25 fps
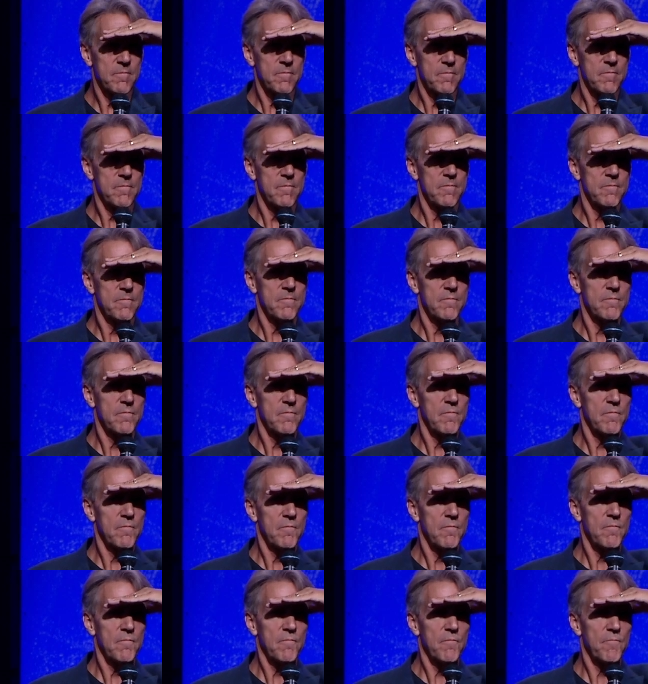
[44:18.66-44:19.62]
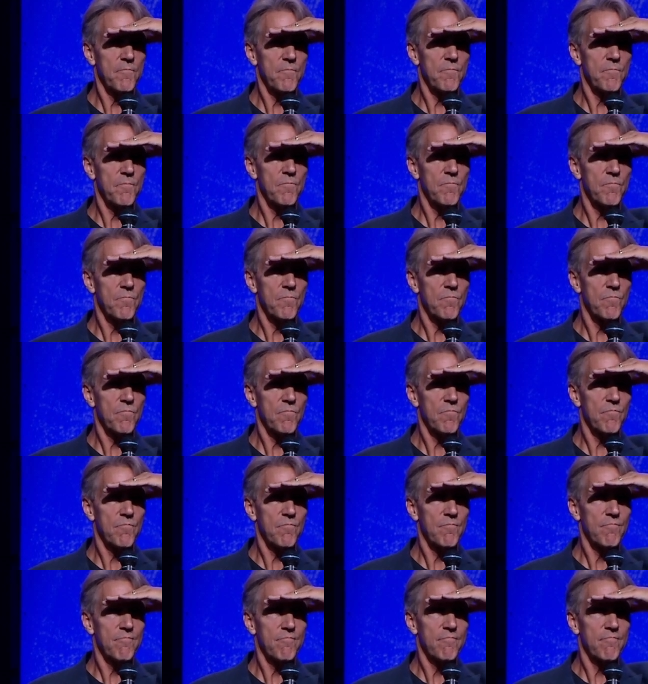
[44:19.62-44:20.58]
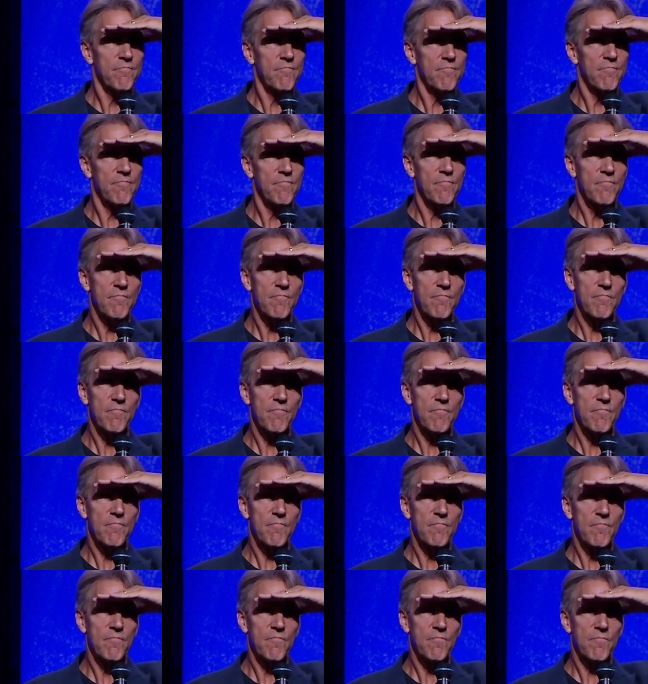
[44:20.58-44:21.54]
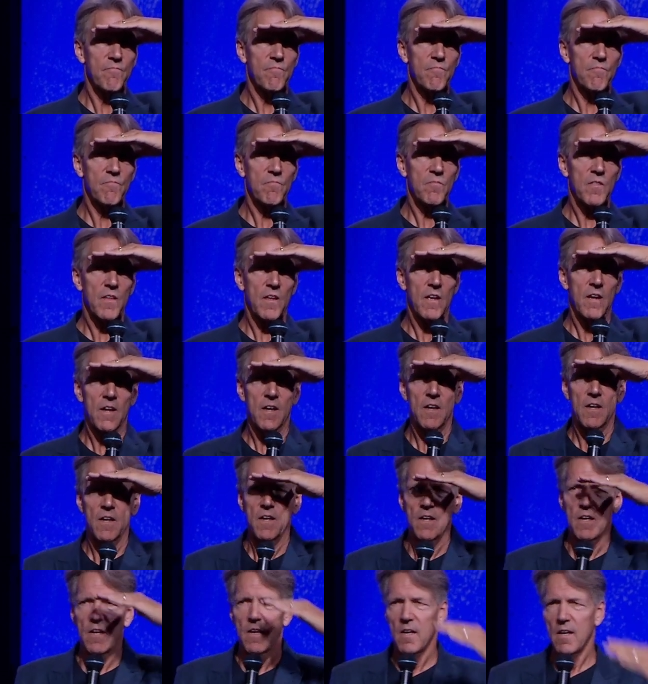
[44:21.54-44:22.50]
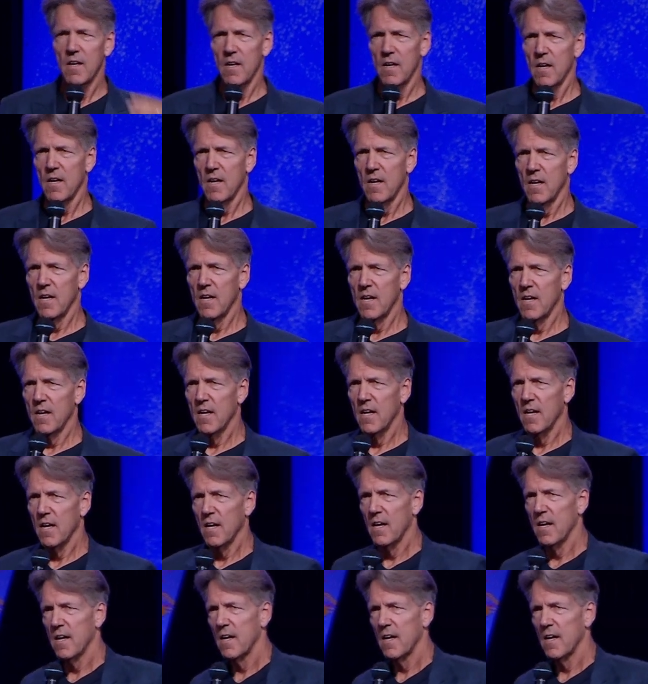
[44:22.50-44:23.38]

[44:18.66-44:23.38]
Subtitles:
(silence)